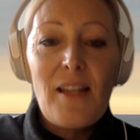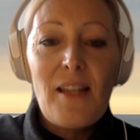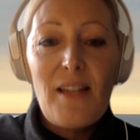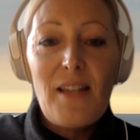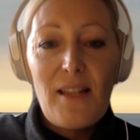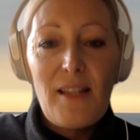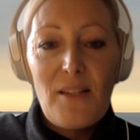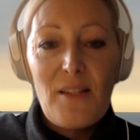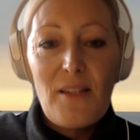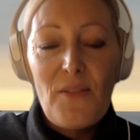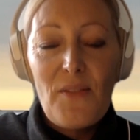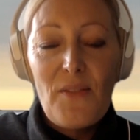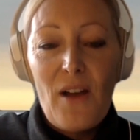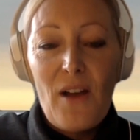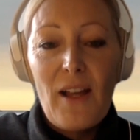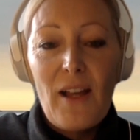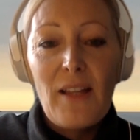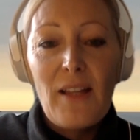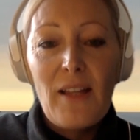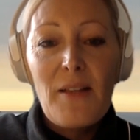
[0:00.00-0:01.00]
and
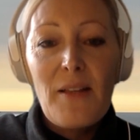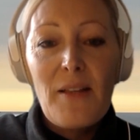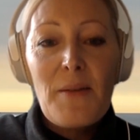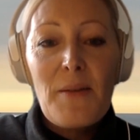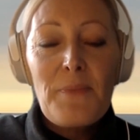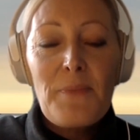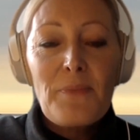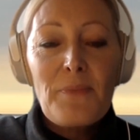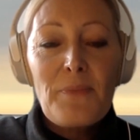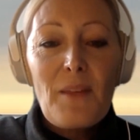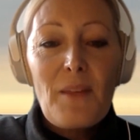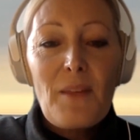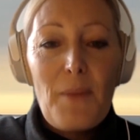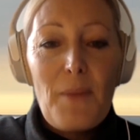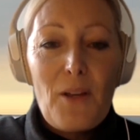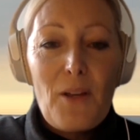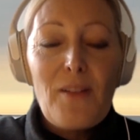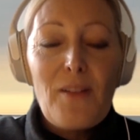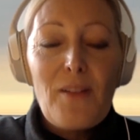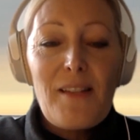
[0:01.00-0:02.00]
intensify
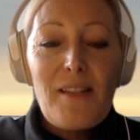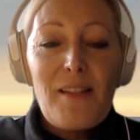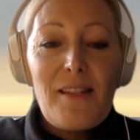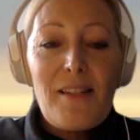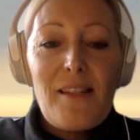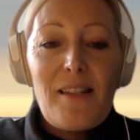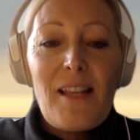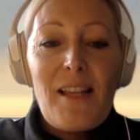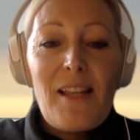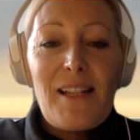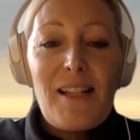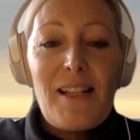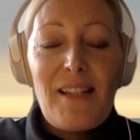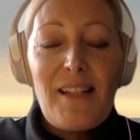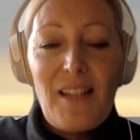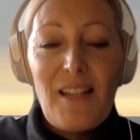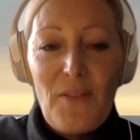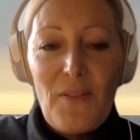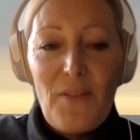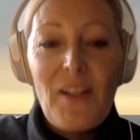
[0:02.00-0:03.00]
because it
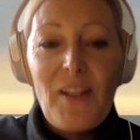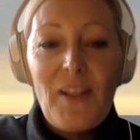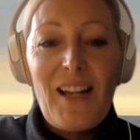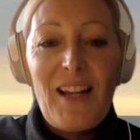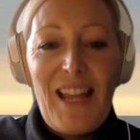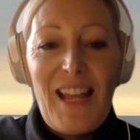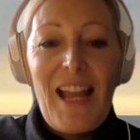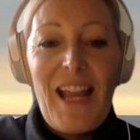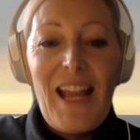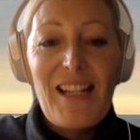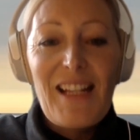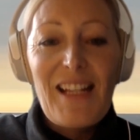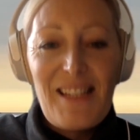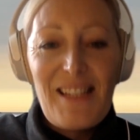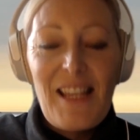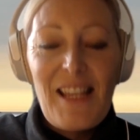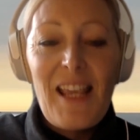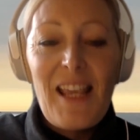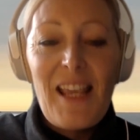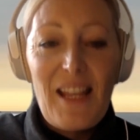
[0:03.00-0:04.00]
significantly
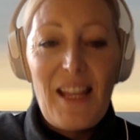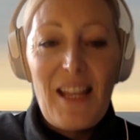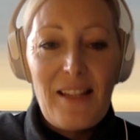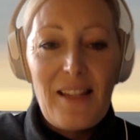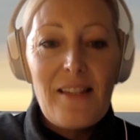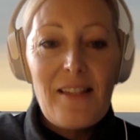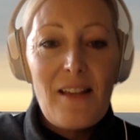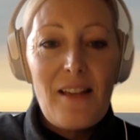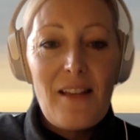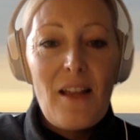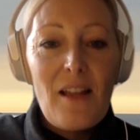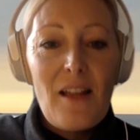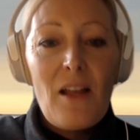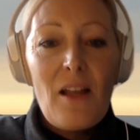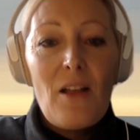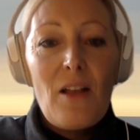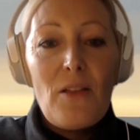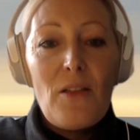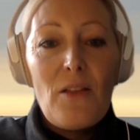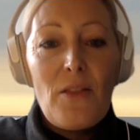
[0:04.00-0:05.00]
exceeds
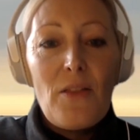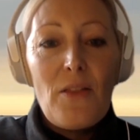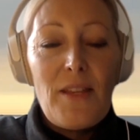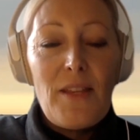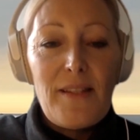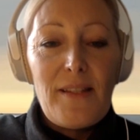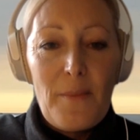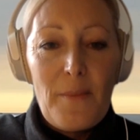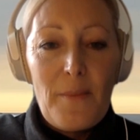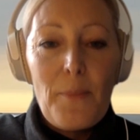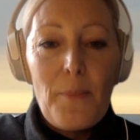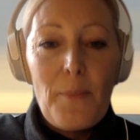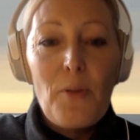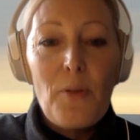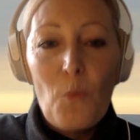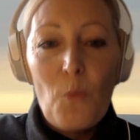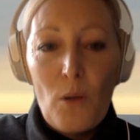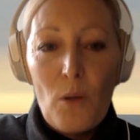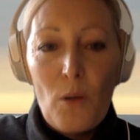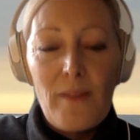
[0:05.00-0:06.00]
the
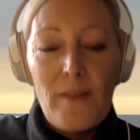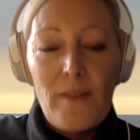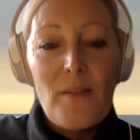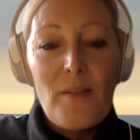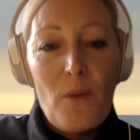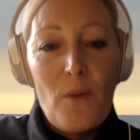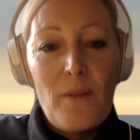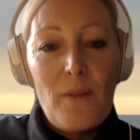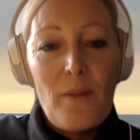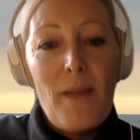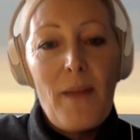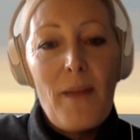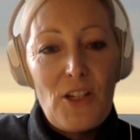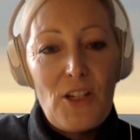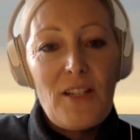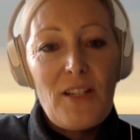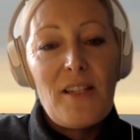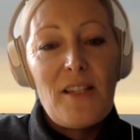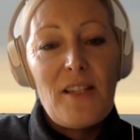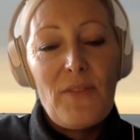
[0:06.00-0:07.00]
simple one-to-one
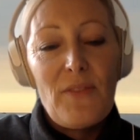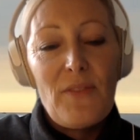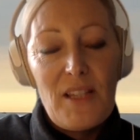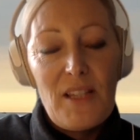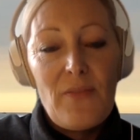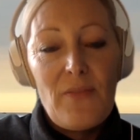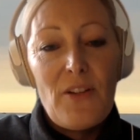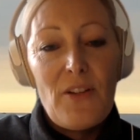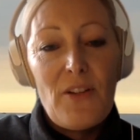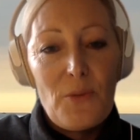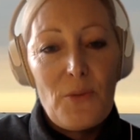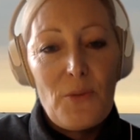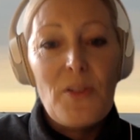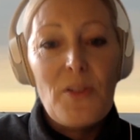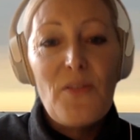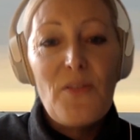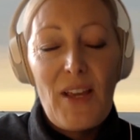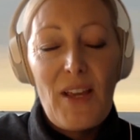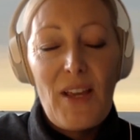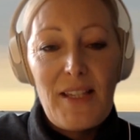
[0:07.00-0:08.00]
matches of
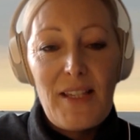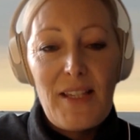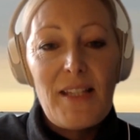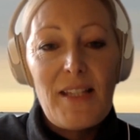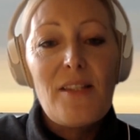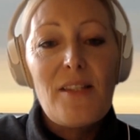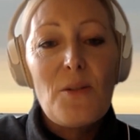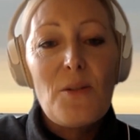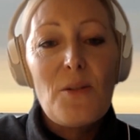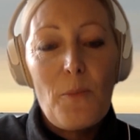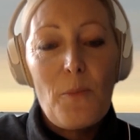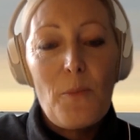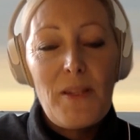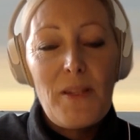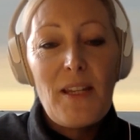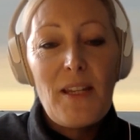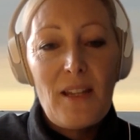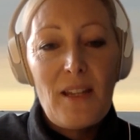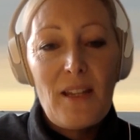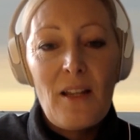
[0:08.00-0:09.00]
individuals' faces to a
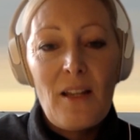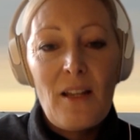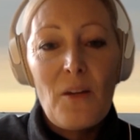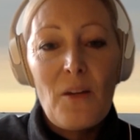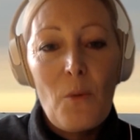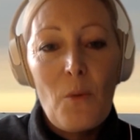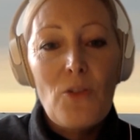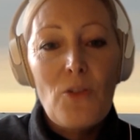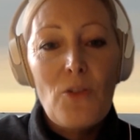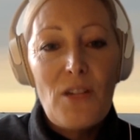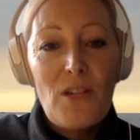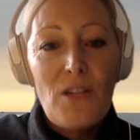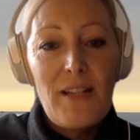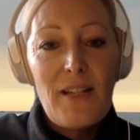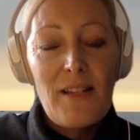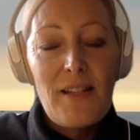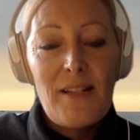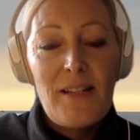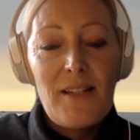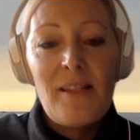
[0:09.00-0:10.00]
particular watch
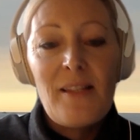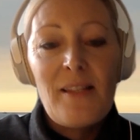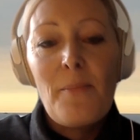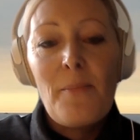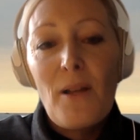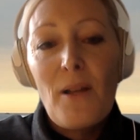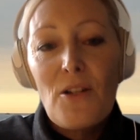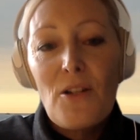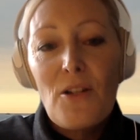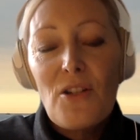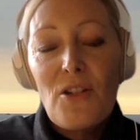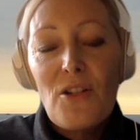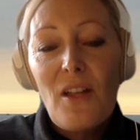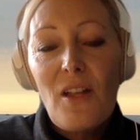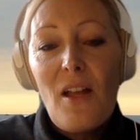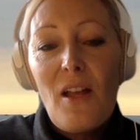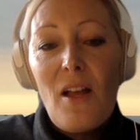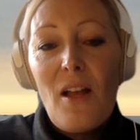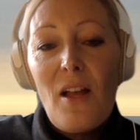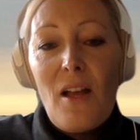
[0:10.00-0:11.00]
list. This is a much